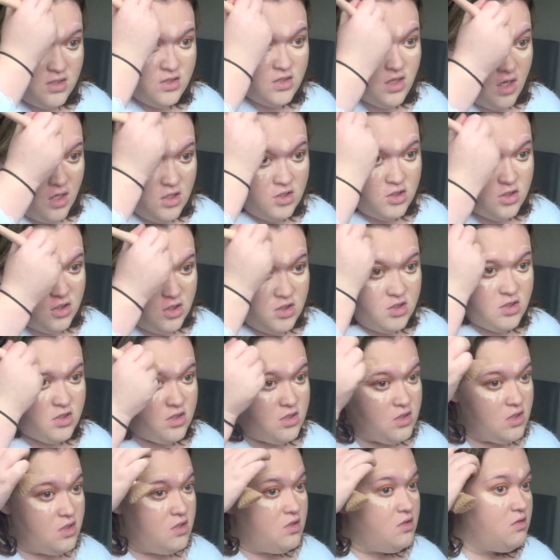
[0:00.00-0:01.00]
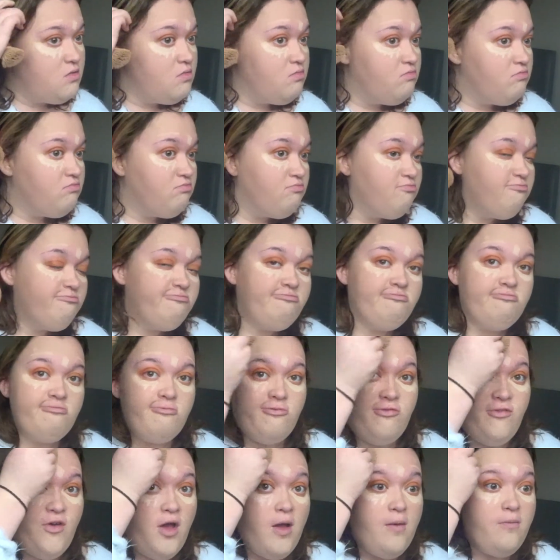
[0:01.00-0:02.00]
such just a
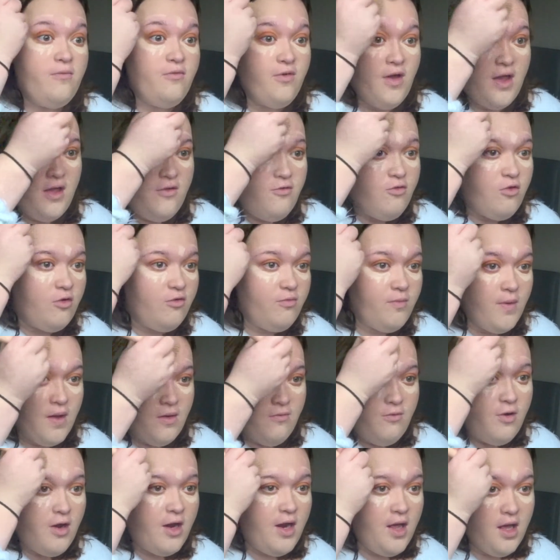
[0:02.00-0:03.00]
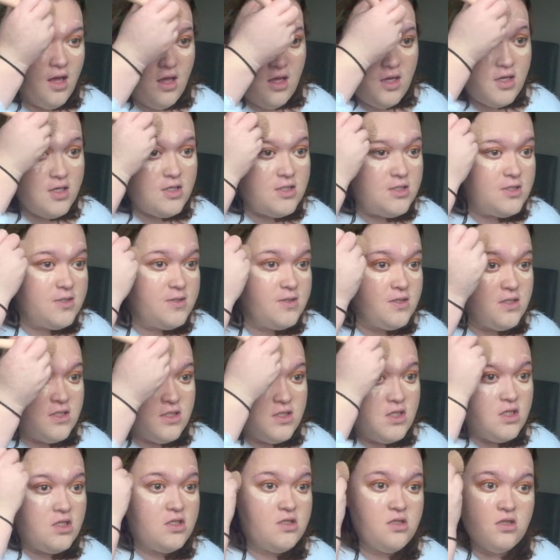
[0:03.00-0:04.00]
firm favourite of mine, really.
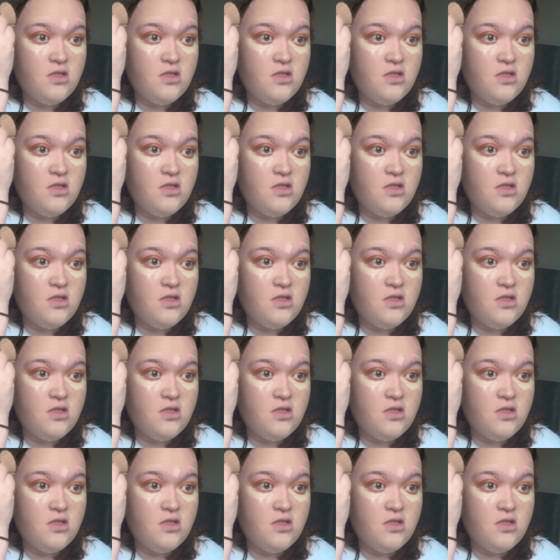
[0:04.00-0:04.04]
It does